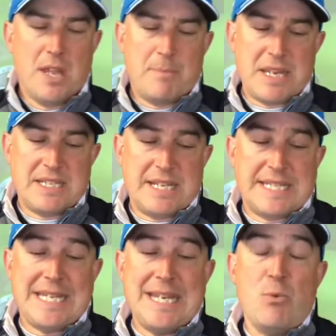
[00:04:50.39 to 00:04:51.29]
basically the
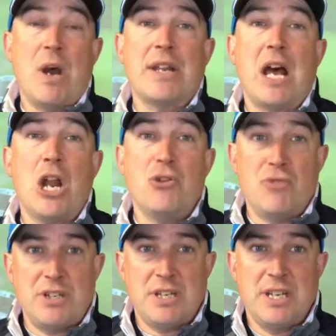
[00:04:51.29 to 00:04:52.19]

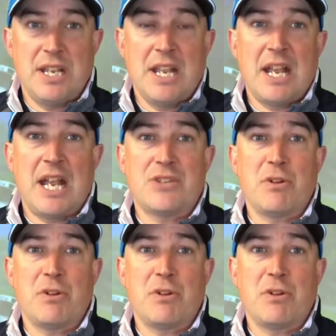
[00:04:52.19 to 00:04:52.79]
T100 has